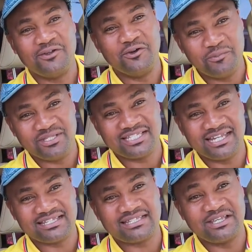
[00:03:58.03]
your
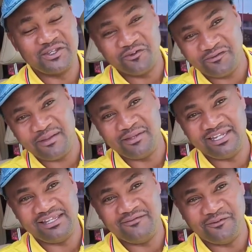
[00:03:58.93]
business, your
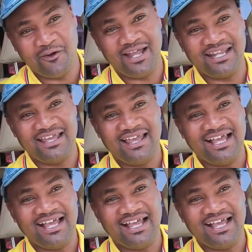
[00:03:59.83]
family forward.